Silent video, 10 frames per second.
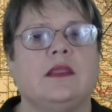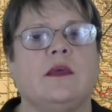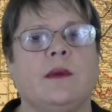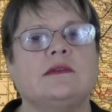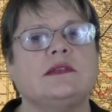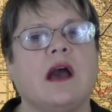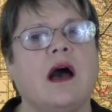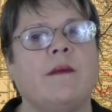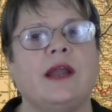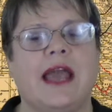The most
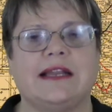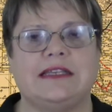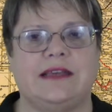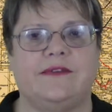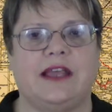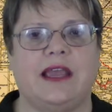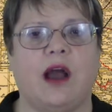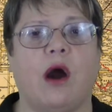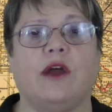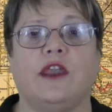common activity
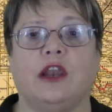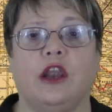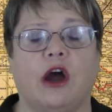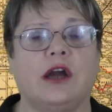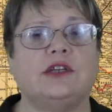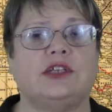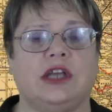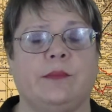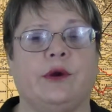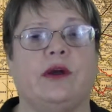are the large
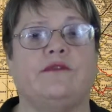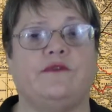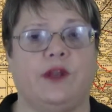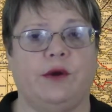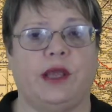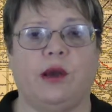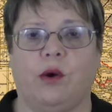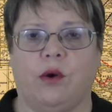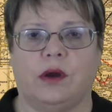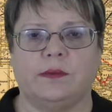number of floating
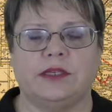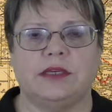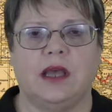orbs,